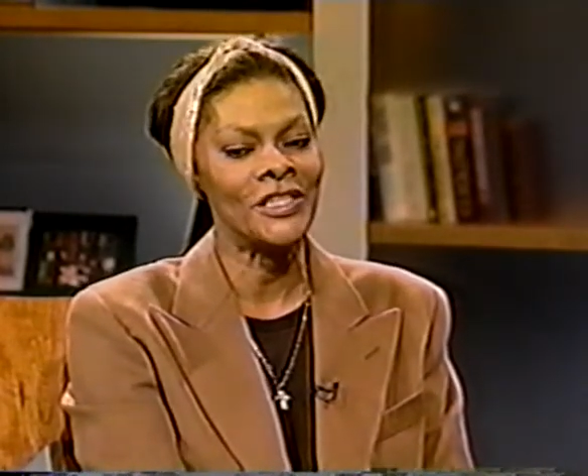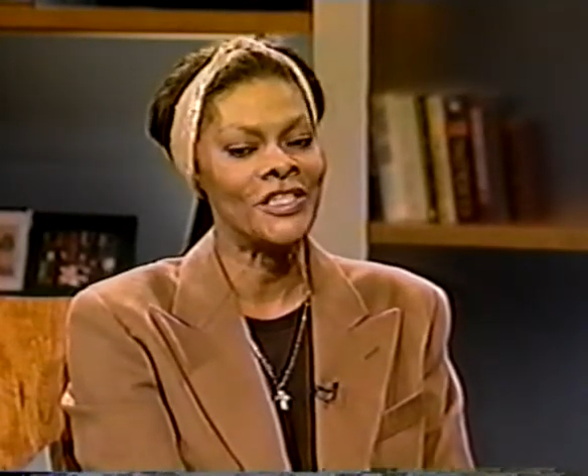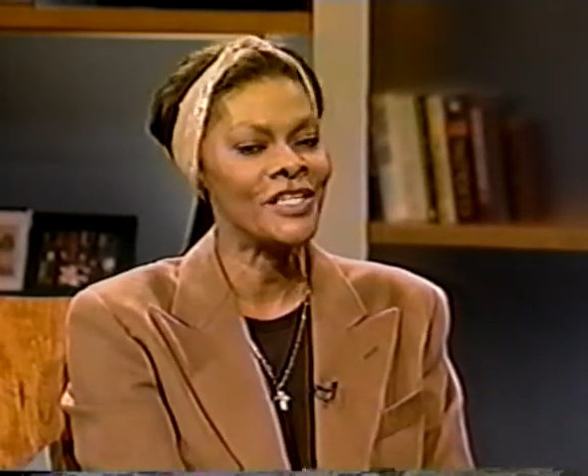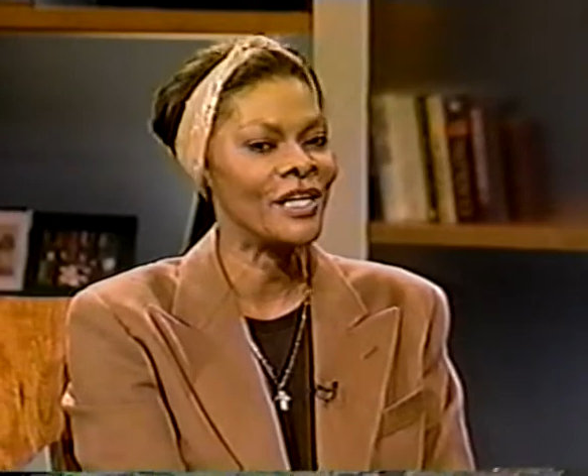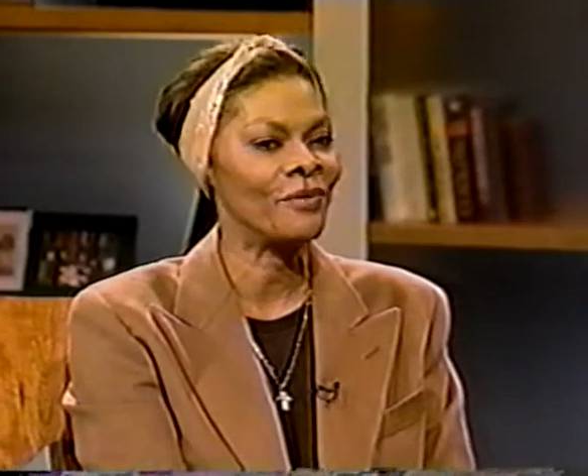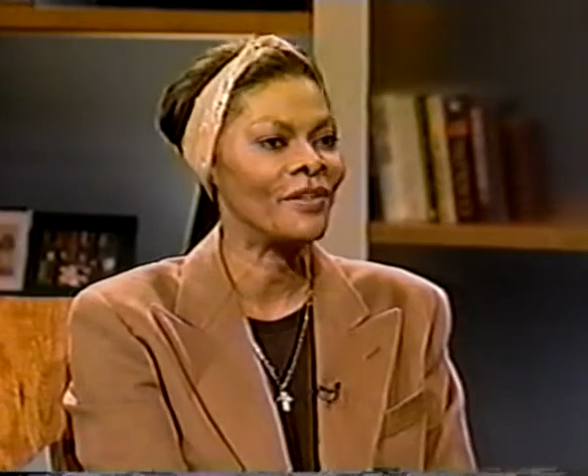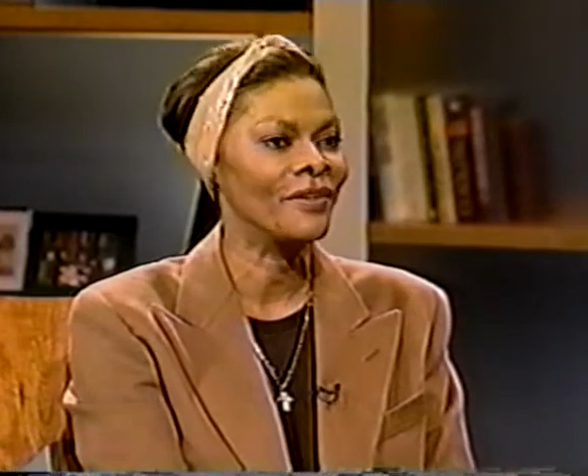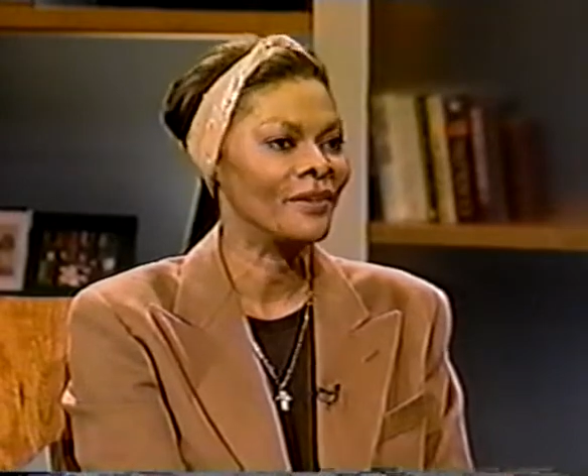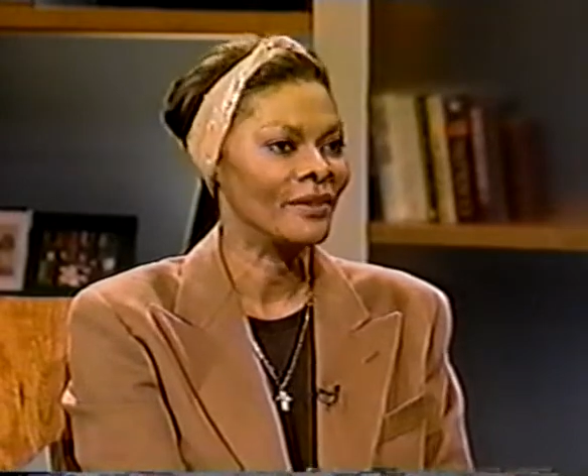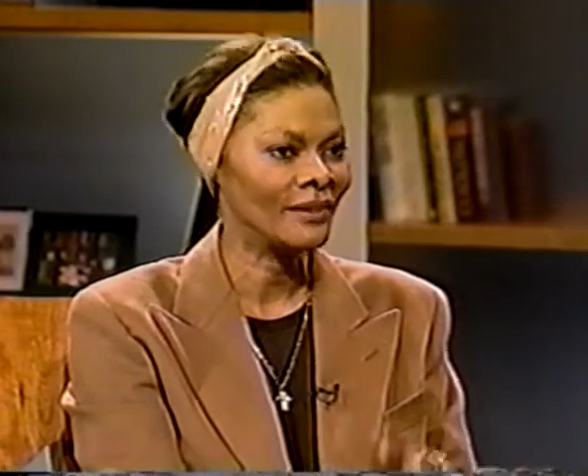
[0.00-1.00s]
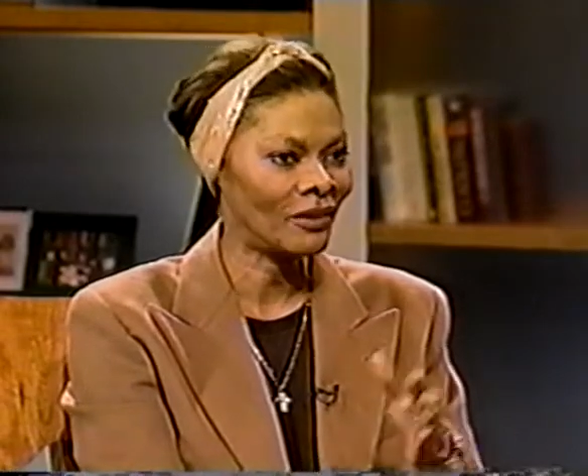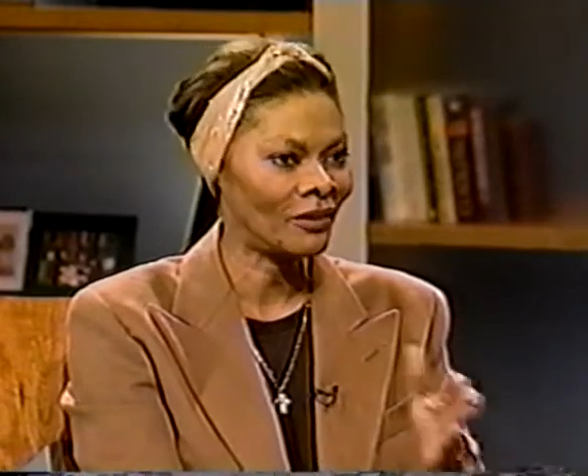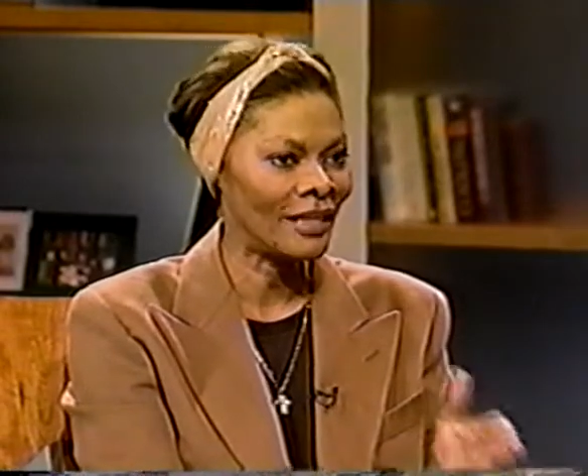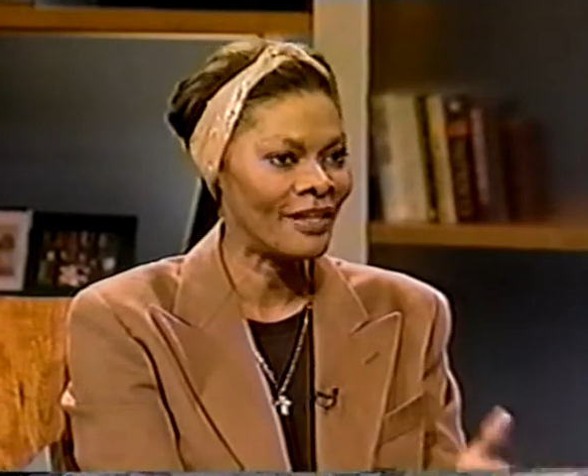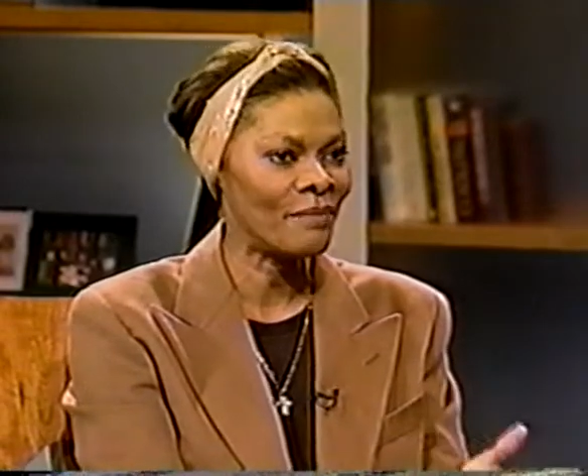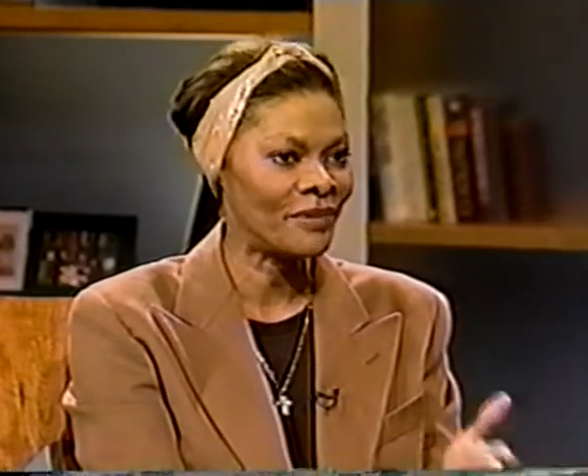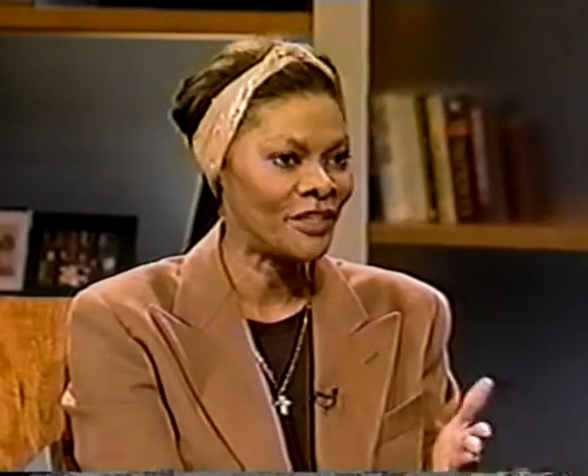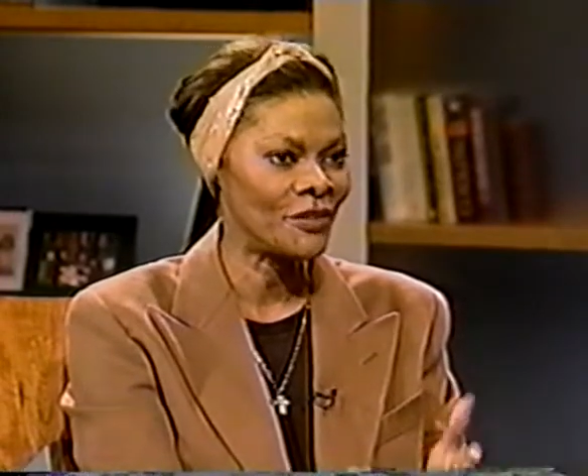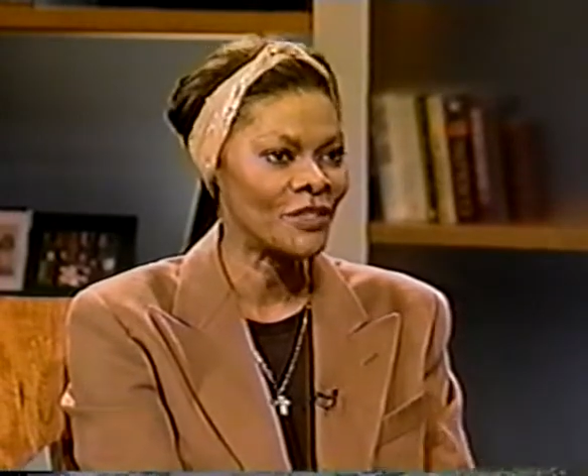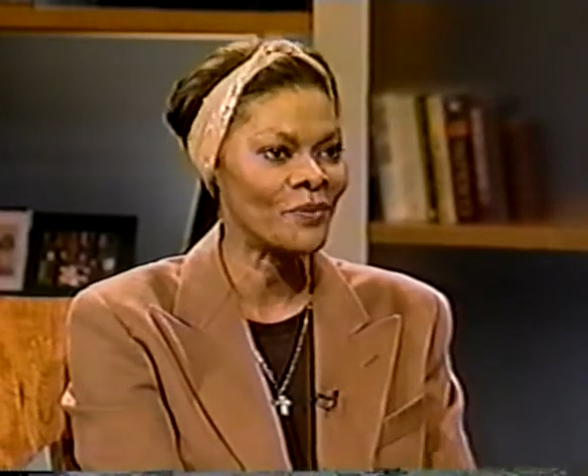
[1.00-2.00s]
share with not only them but
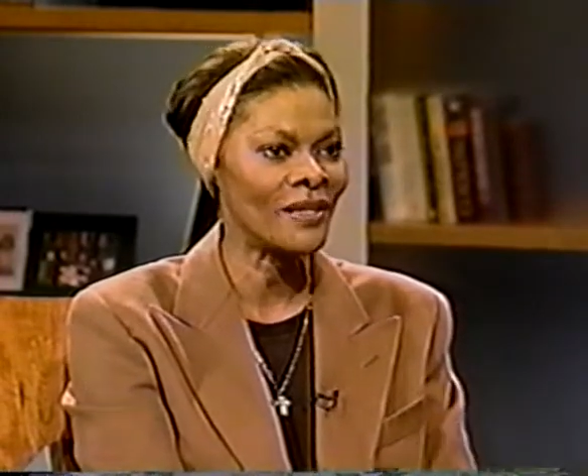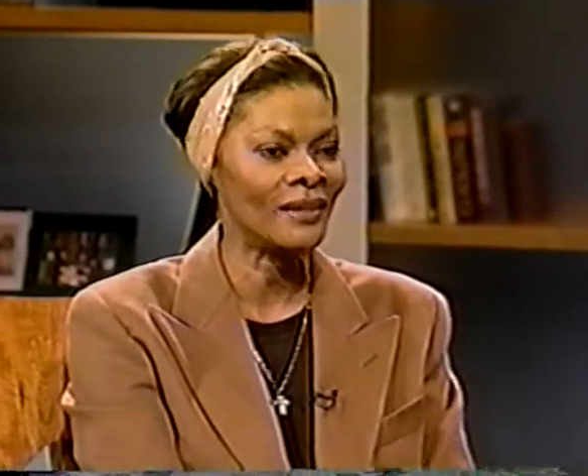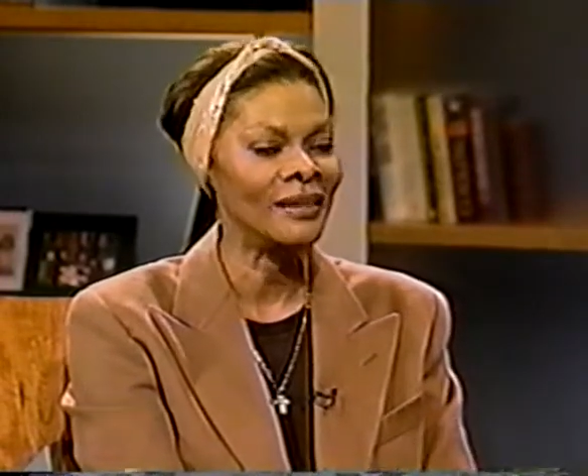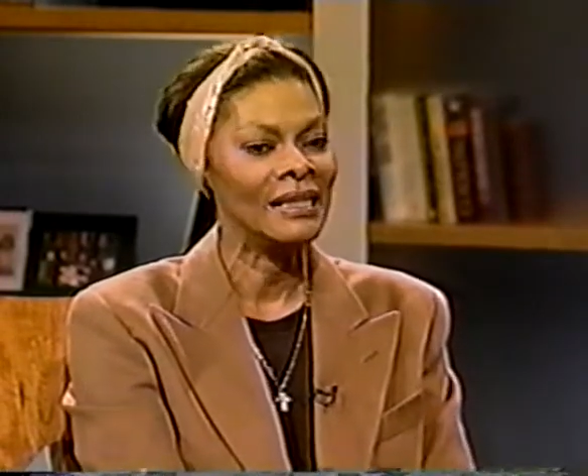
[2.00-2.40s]
you as well,